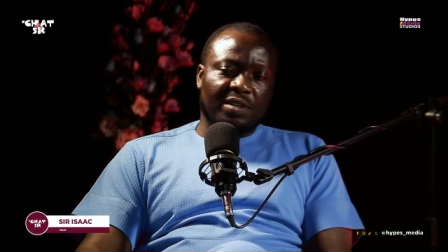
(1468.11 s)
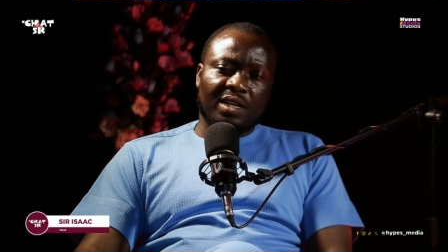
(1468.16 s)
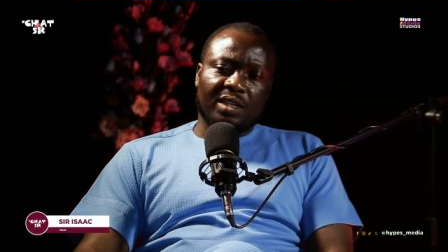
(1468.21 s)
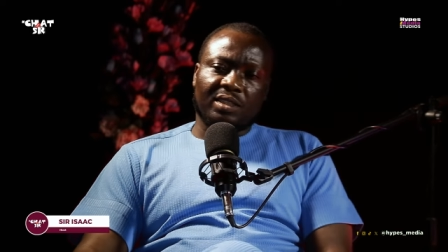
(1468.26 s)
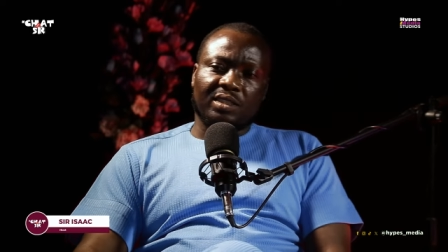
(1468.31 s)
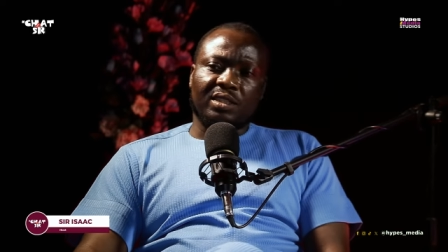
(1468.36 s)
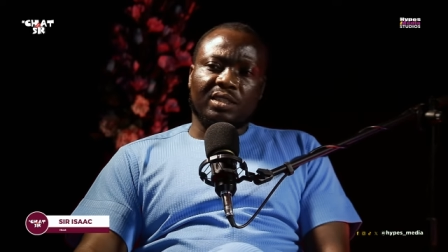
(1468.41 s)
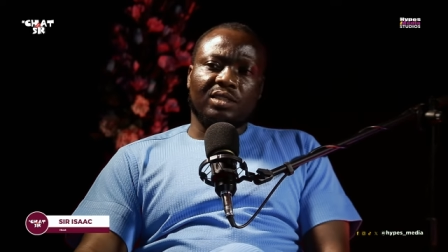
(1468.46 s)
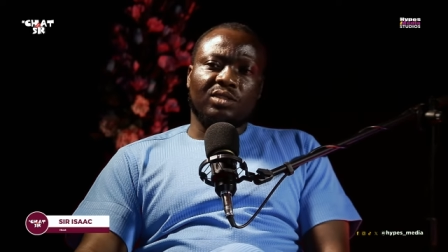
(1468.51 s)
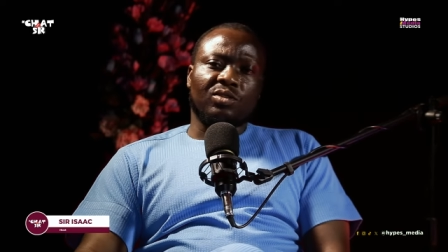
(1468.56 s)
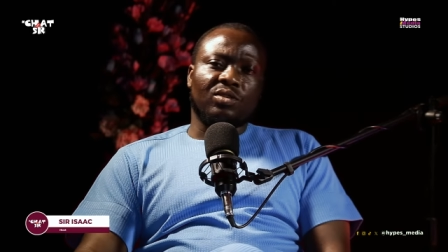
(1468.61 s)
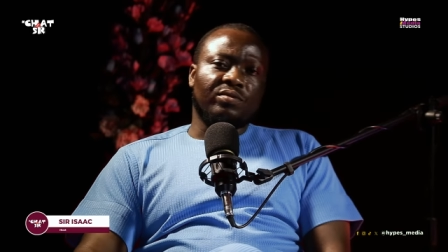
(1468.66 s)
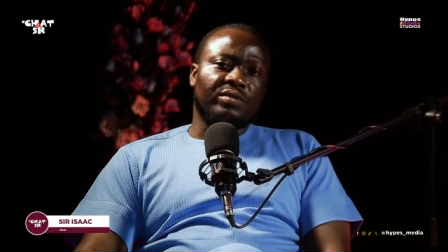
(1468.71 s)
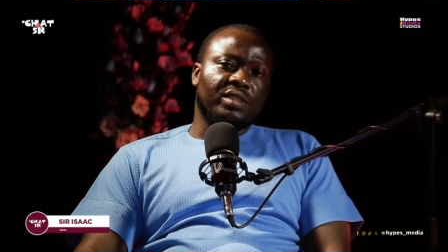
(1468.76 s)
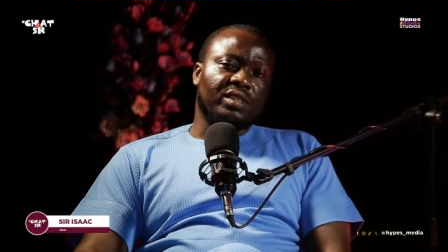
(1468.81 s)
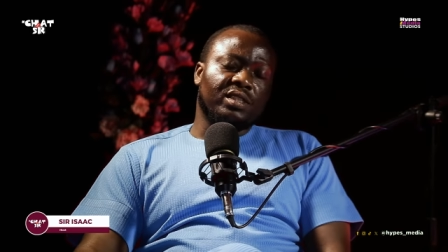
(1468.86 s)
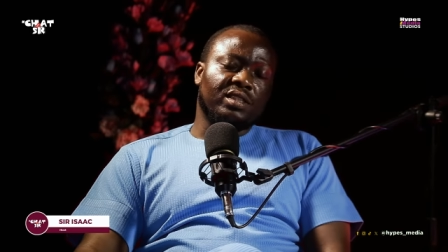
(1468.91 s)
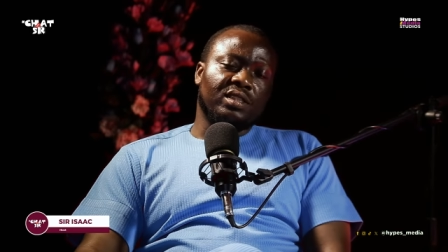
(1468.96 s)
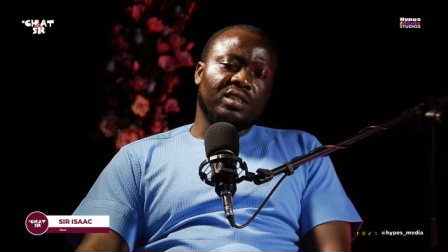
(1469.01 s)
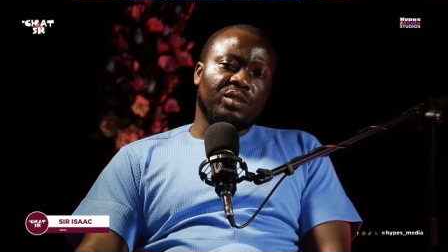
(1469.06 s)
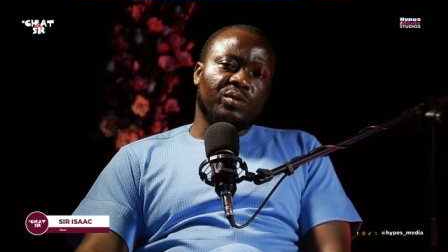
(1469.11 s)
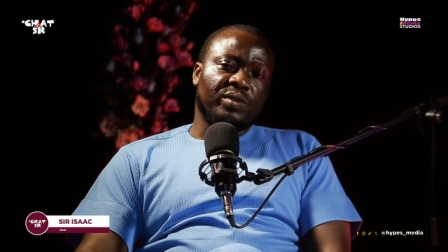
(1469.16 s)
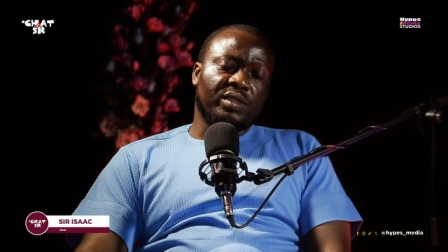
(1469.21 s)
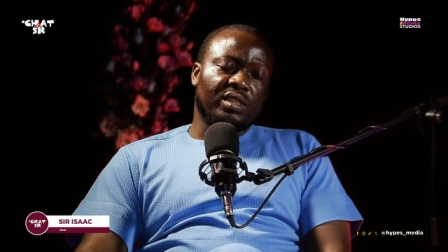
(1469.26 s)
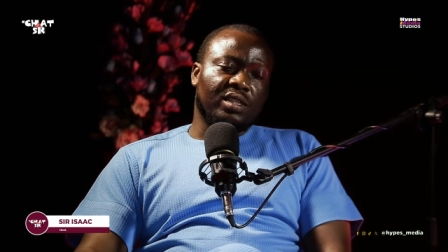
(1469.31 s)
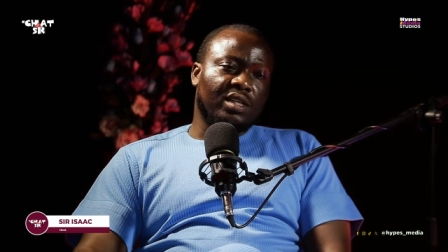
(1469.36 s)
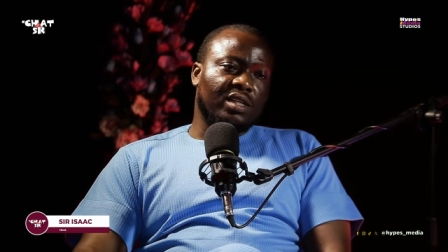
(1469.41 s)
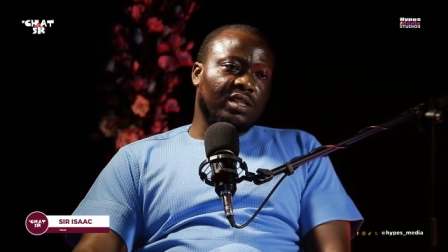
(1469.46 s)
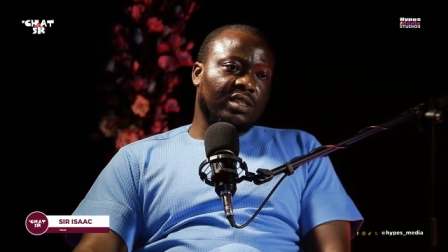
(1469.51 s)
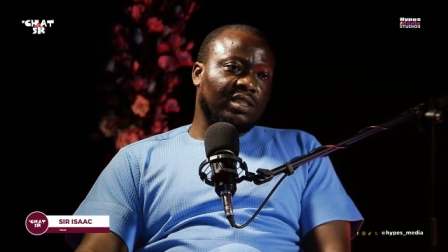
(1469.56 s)
had this conversation with
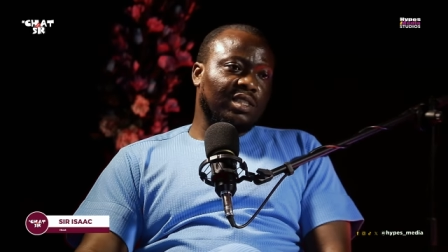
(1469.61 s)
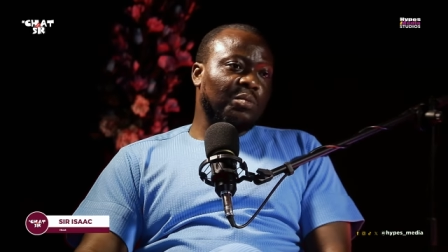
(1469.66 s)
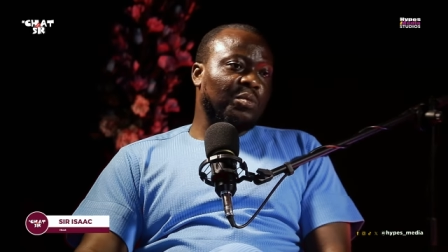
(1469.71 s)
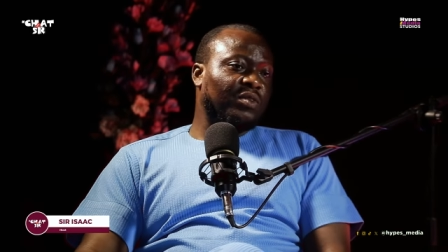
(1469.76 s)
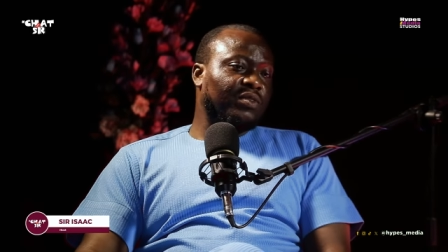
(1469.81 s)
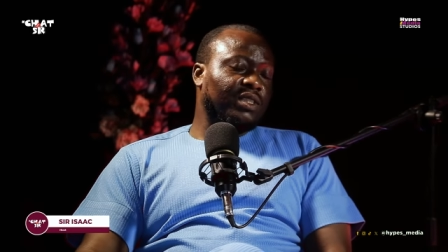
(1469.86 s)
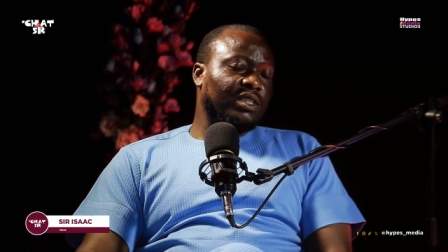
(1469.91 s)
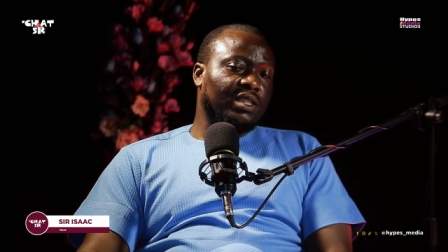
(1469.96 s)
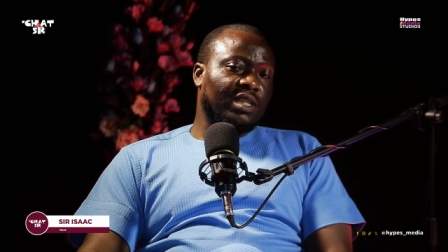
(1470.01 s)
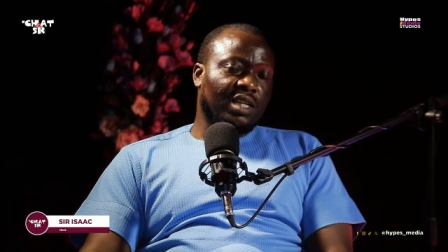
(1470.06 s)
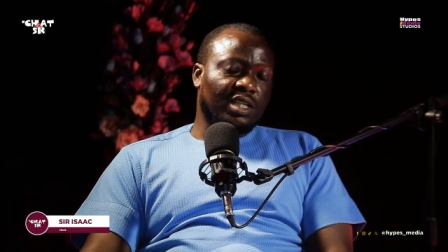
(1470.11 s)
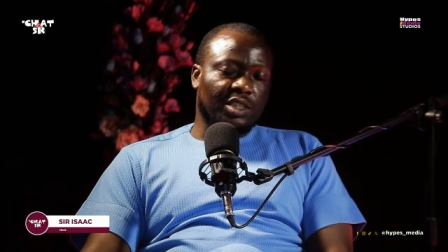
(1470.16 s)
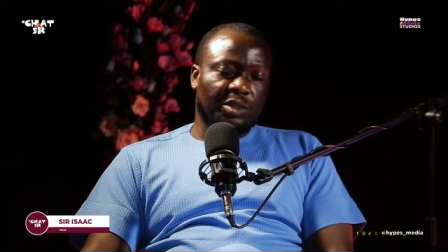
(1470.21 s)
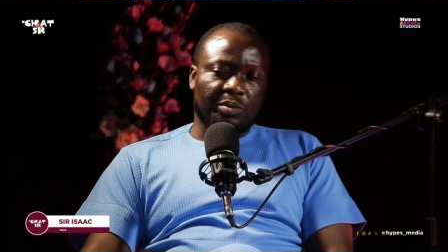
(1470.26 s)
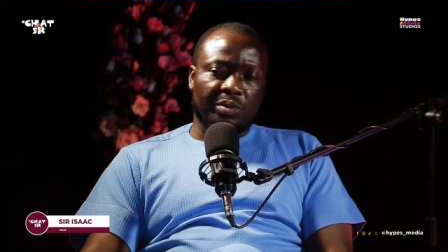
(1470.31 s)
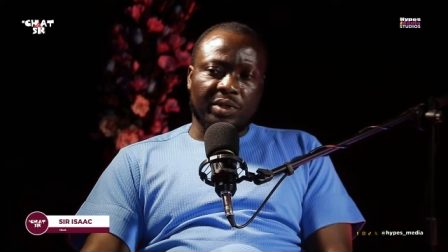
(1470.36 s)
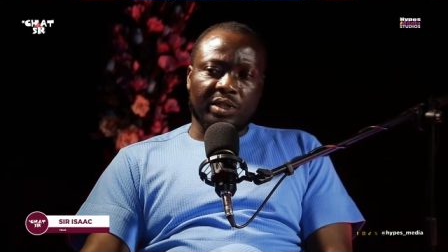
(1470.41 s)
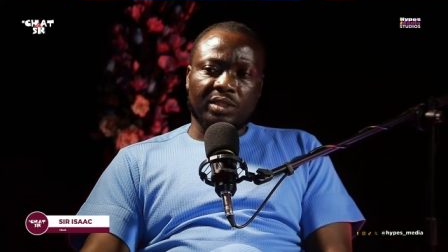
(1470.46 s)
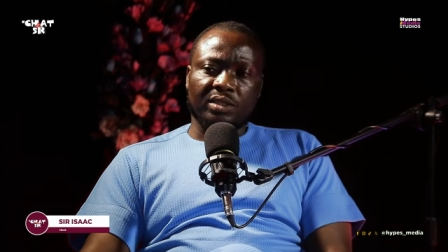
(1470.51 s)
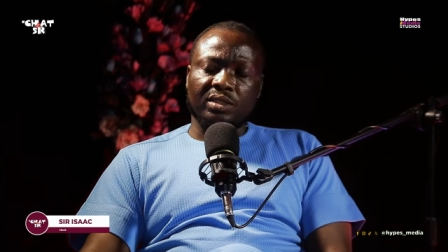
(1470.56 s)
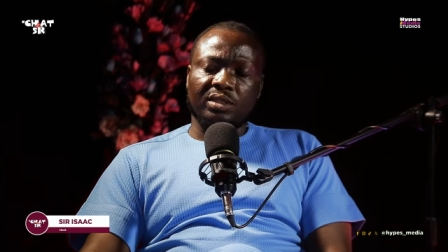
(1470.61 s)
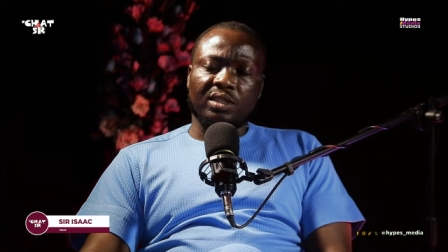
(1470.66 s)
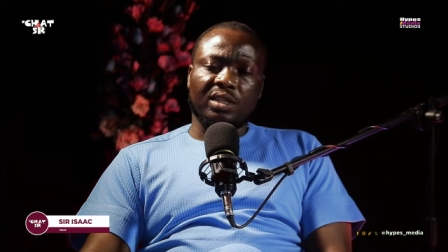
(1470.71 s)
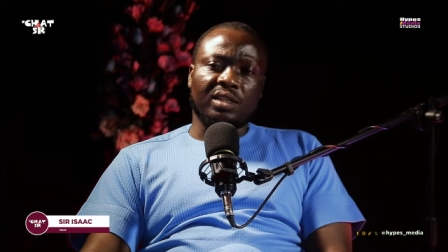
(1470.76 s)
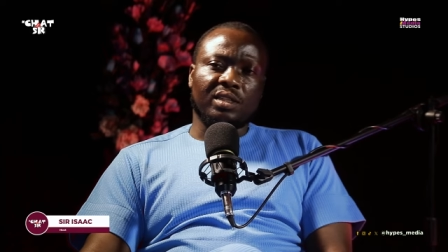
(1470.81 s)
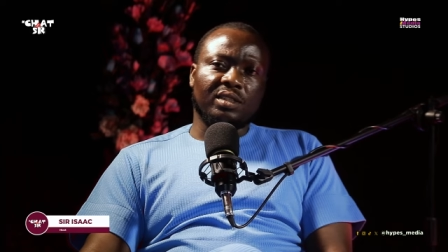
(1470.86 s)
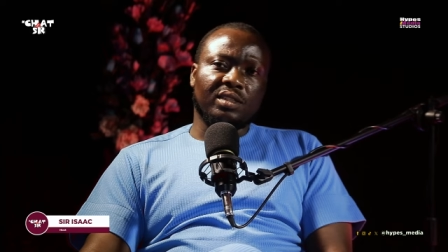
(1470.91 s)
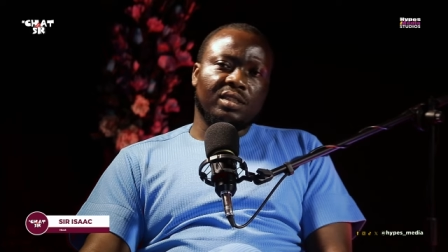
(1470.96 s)
uh, some of the diasporans and.